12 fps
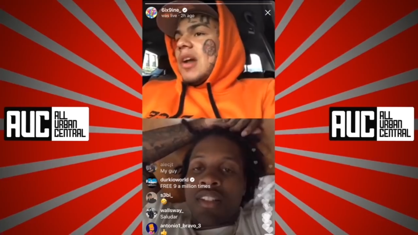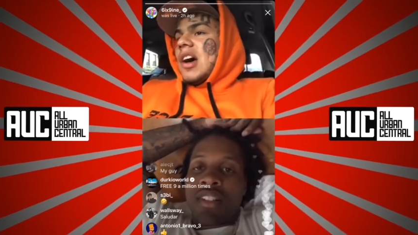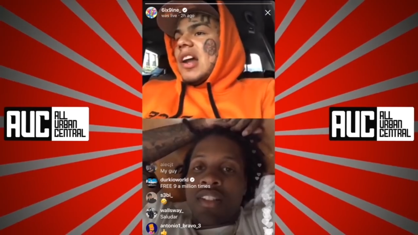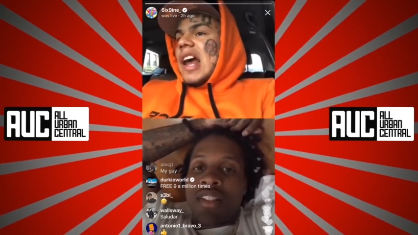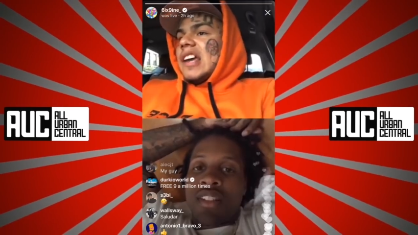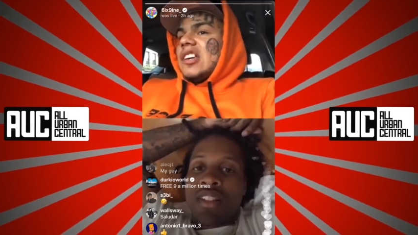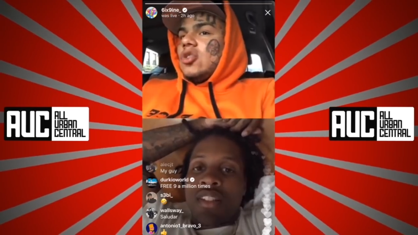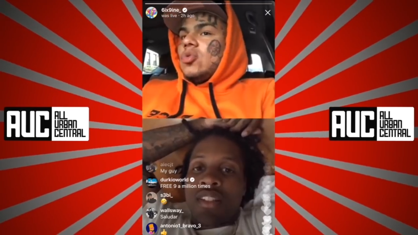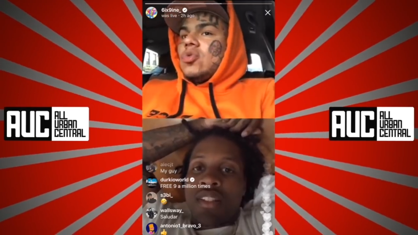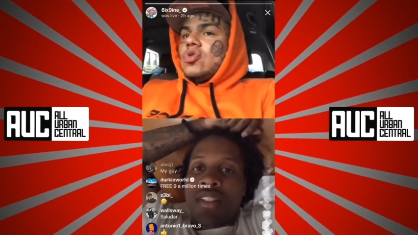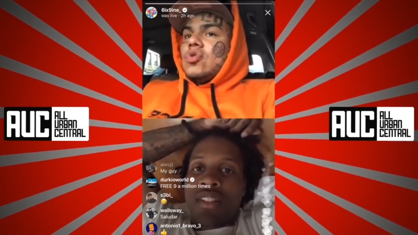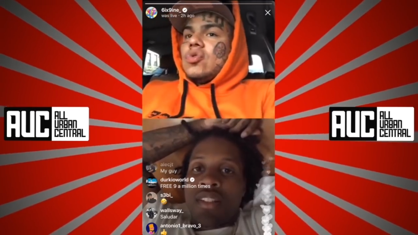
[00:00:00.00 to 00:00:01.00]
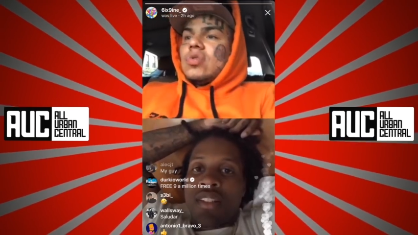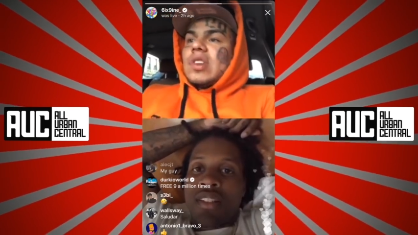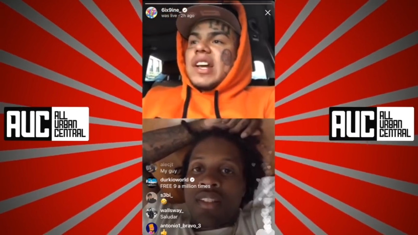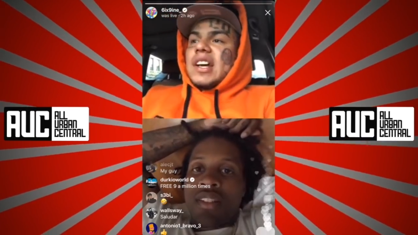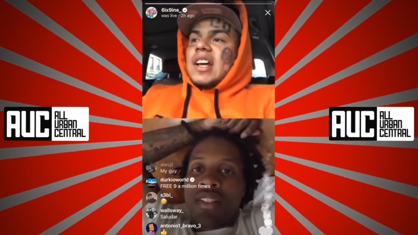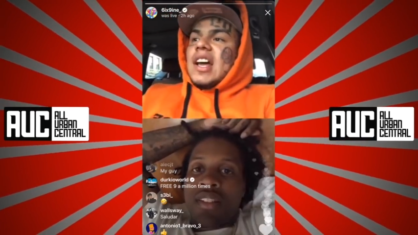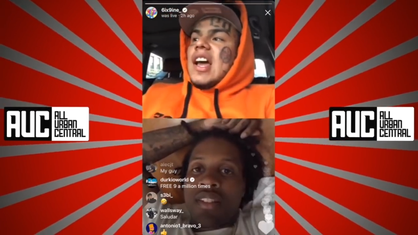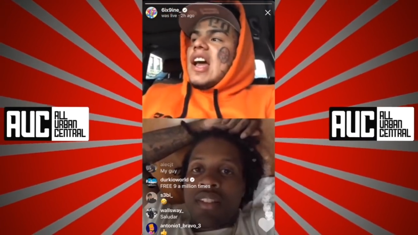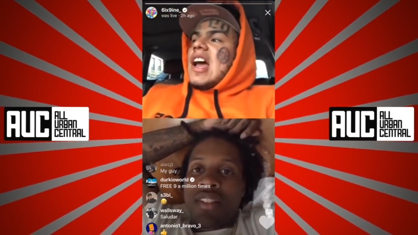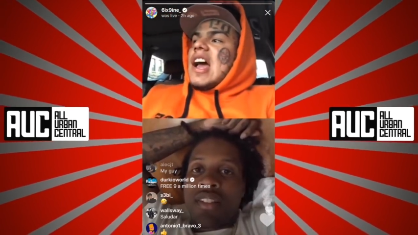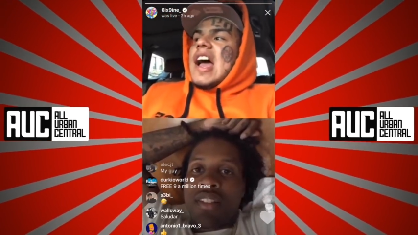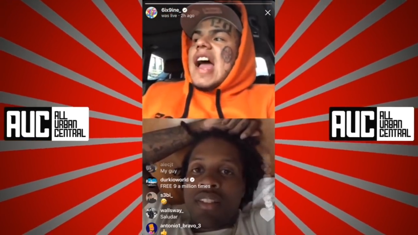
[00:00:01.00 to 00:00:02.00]
Speaker 1: like you, you, nigga.
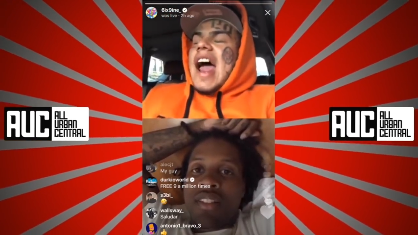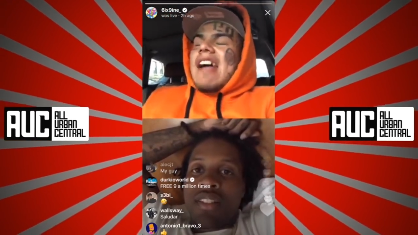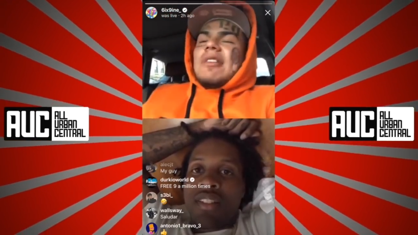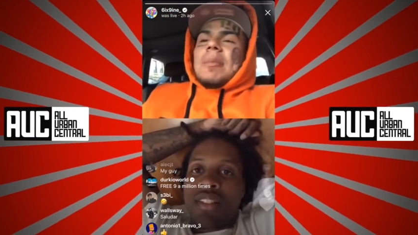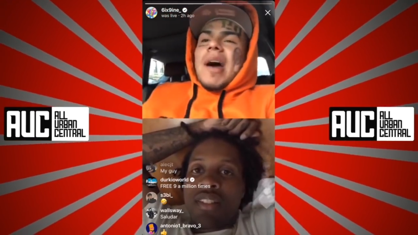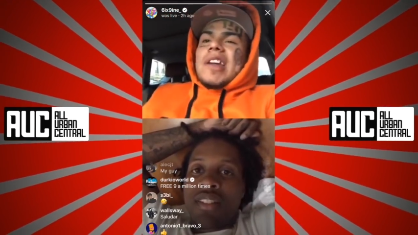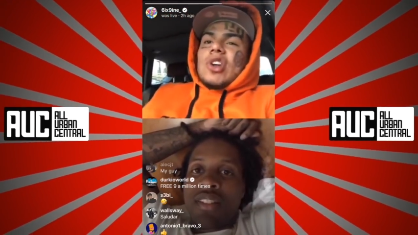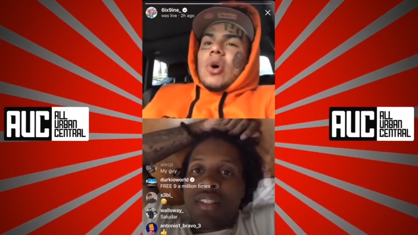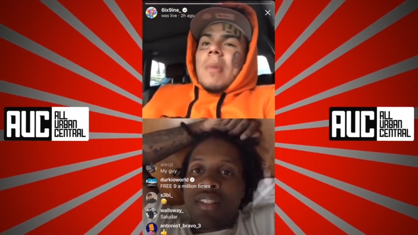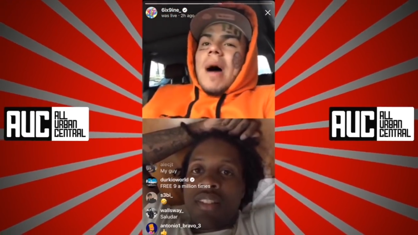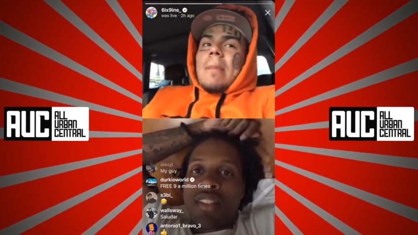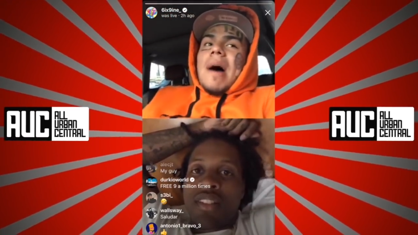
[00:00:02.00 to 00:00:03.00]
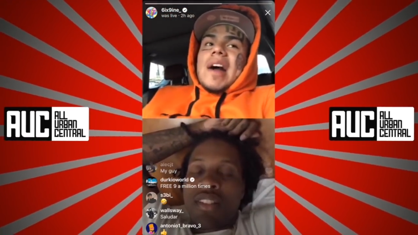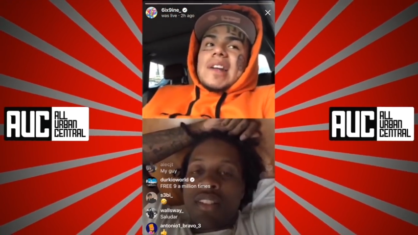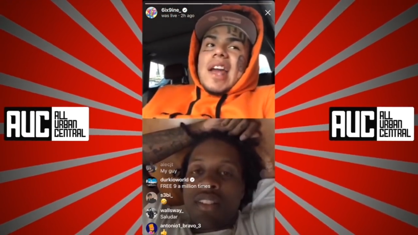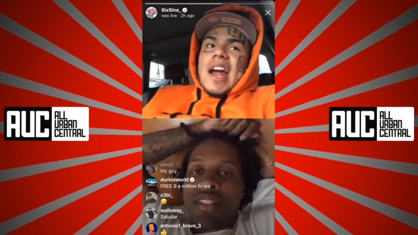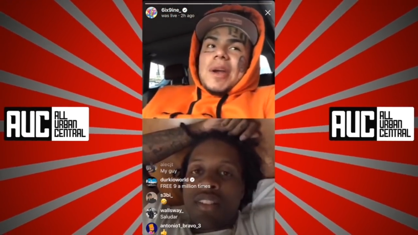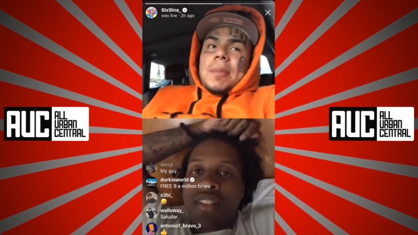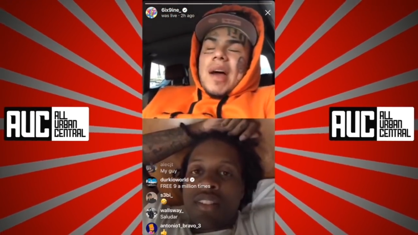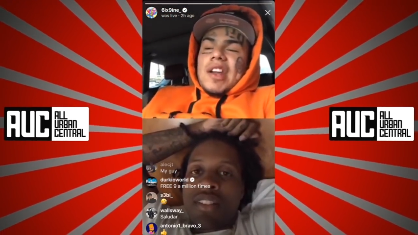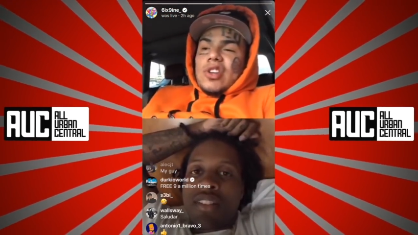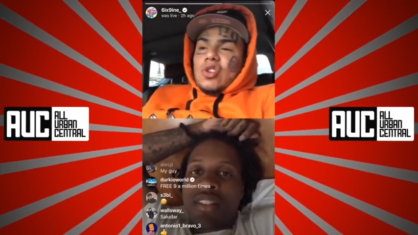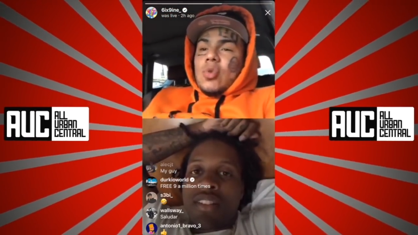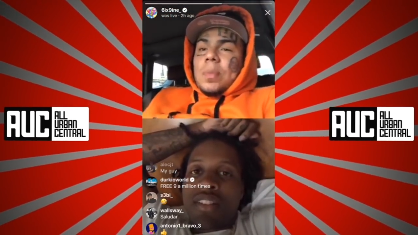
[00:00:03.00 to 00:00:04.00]
Everybody know my body. Everybody,
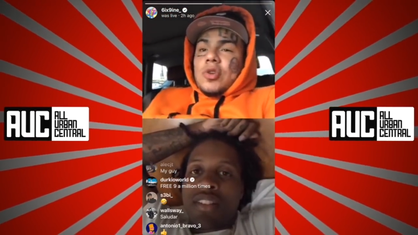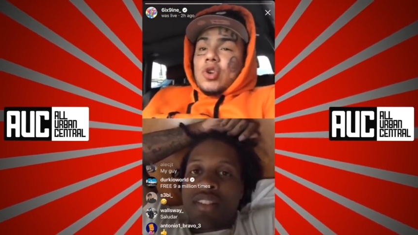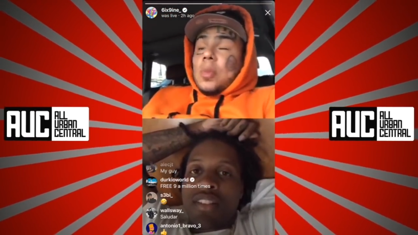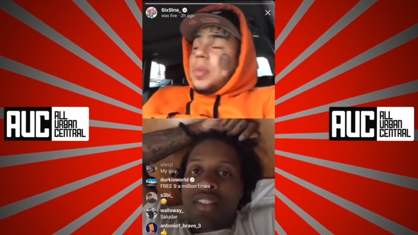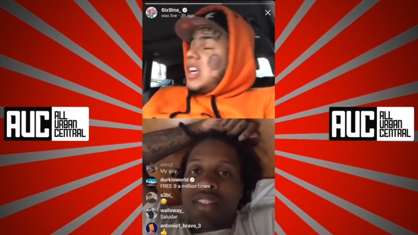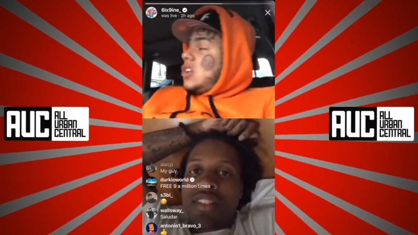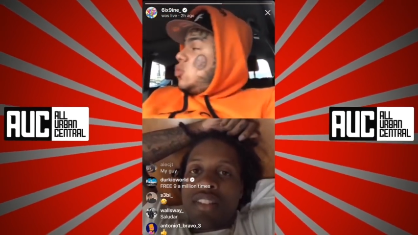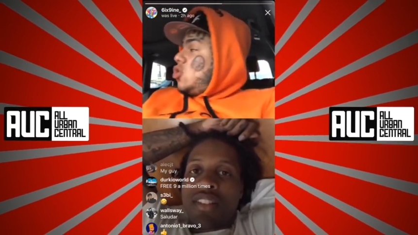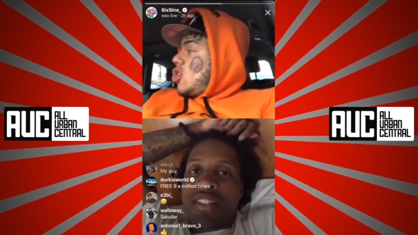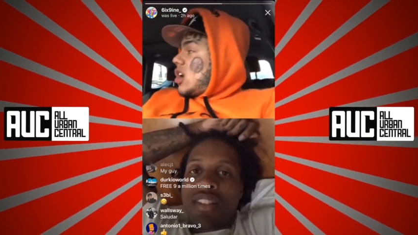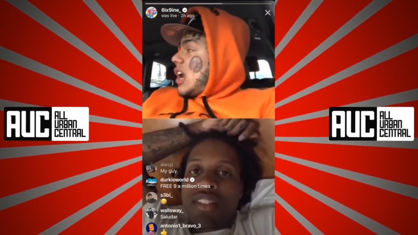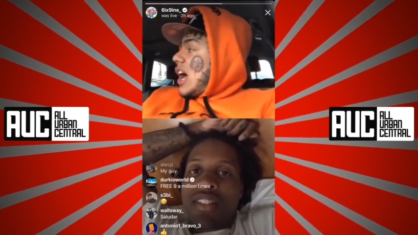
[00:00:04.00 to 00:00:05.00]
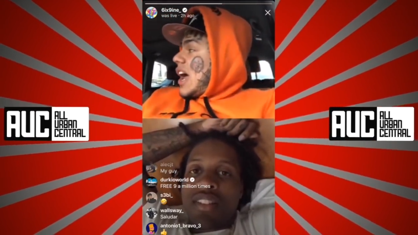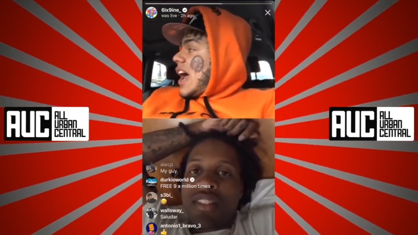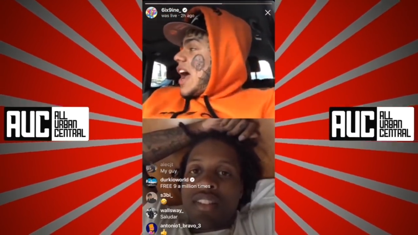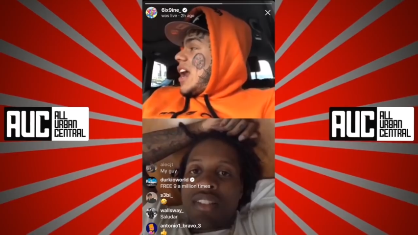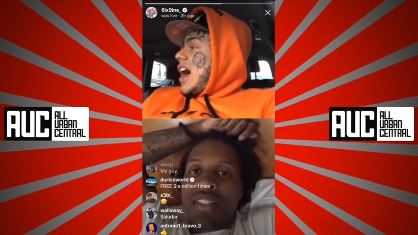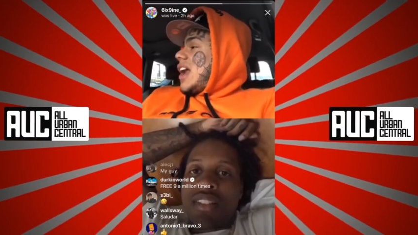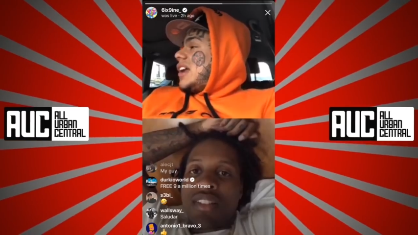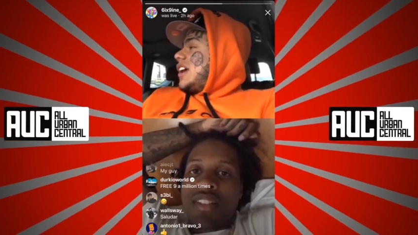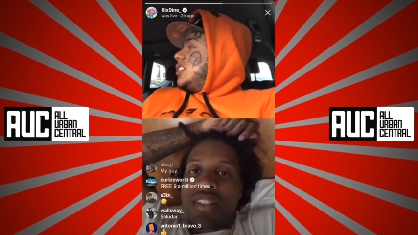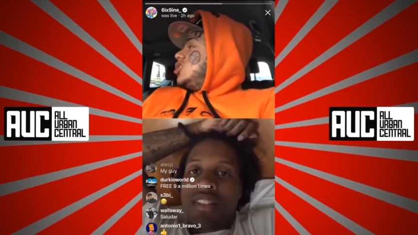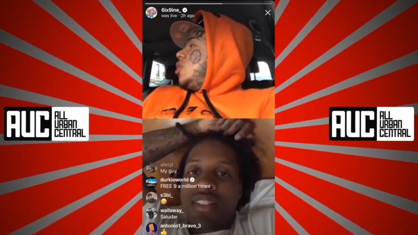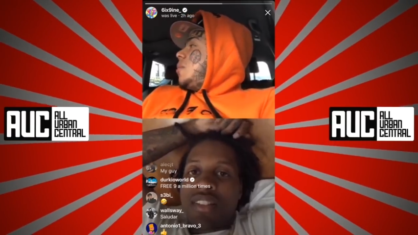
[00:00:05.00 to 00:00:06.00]
you, you be in New York a lot. A lot of niggas know my